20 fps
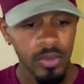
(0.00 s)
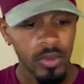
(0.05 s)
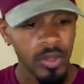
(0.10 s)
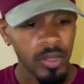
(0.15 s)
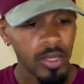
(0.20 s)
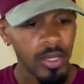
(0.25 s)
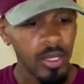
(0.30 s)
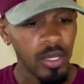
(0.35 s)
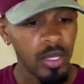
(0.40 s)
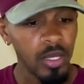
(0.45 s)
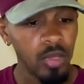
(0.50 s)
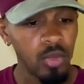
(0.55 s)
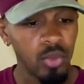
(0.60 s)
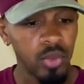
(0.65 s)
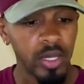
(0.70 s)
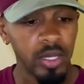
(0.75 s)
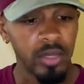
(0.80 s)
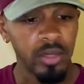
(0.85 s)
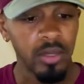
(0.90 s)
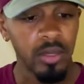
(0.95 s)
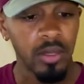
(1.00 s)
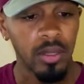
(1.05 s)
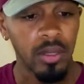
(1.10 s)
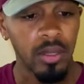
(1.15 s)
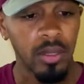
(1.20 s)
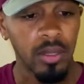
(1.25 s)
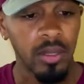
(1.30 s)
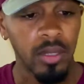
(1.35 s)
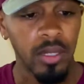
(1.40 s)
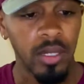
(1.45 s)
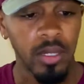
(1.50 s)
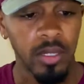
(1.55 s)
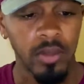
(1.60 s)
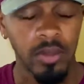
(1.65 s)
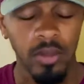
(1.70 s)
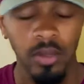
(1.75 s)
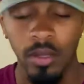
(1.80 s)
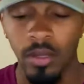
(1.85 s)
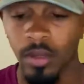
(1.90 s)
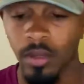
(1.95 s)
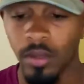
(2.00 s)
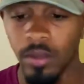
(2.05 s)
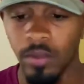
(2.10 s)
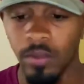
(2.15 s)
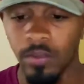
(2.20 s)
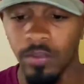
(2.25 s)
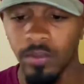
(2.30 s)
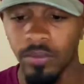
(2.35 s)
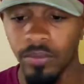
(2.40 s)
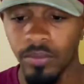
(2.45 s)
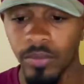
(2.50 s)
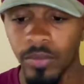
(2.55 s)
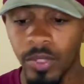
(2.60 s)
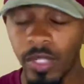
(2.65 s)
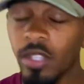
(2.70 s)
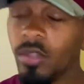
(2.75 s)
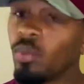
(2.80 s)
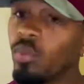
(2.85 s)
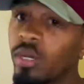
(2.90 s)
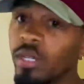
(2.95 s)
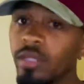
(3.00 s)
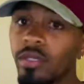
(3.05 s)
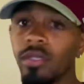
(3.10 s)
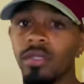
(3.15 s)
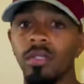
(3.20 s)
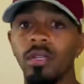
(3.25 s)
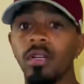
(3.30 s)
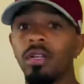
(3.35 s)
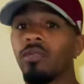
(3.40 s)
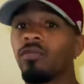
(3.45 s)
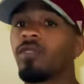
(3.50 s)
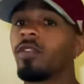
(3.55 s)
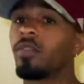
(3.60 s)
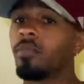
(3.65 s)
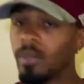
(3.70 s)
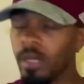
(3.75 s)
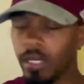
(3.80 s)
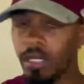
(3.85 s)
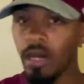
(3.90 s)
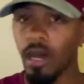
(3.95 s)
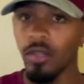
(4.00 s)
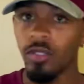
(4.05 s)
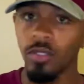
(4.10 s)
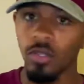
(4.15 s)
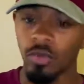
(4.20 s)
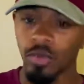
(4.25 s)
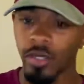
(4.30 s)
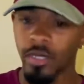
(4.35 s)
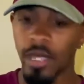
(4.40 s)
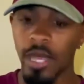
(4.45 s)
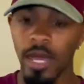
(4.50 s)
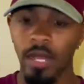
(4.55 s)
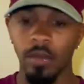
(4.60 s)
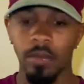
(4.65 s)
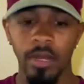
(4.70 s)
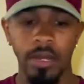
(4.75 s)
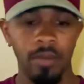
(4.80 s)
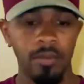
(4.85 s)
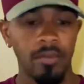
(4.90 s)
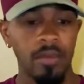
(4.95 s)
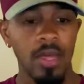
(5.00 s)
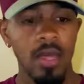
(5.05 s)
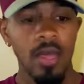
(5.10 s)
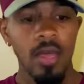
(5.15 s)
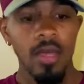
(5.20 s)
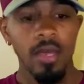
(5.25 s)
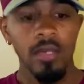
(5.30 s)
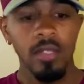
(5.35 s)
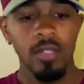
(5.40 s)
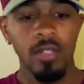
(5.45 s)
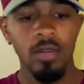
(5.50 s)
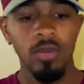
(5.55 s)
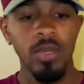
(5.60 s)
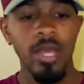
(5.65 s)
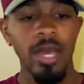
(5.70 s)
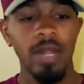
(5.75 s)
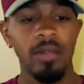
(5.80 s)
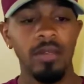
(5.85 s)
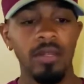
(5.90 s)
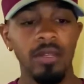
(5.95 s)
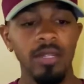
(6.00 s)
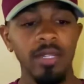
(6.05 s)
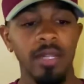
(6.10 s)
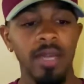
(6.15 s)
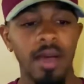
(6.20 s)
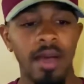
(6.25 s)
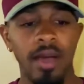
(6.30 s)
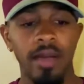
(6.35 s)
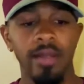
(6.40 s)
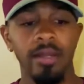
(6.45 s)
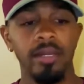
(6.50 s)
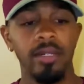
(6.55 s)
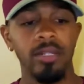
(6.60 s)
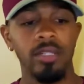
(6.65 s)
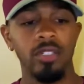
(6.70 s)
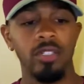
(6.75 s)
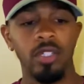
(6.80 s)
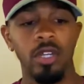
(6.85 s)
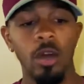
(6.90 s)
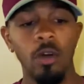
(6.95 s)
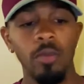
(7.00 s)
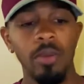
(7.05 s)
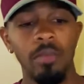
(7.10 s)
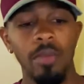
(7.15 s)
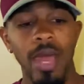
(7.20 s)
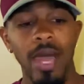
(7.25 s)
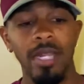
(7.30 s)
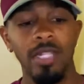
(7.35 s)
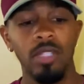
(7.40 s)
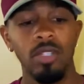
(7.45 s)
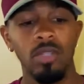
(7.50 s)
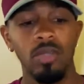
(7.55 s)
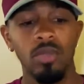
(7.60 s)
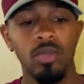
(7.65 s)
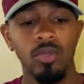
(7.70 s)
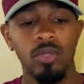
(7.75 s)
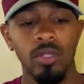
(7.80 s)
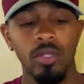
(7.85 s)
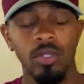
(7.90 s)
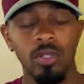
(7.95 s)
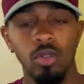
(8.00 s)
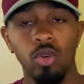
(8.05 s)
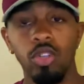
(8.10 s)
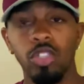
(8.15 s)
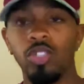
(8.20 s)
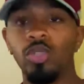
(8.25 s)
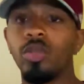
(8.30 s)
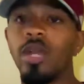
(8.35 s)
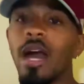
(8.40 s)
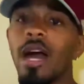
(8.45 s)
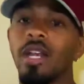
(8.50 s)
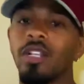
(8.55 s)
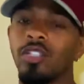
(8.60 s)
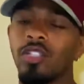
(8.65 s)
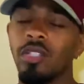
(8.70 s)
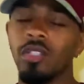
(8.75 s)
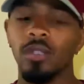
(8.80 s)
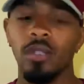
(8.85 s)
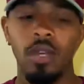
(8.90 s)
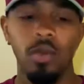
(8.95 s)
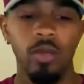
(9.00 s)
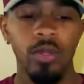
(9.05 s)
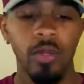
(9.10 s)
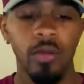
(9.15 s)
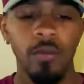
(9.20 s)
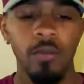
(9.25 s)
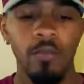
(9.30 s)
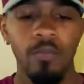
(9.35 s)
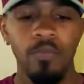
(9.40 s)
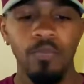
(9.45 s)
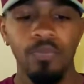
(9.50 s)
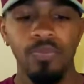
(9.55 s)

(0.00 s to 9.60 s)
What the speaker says: He went to Duncanville, but he also went to Alabama. So we had another guy, Jacoby Matthews. Of course, you guys should know him.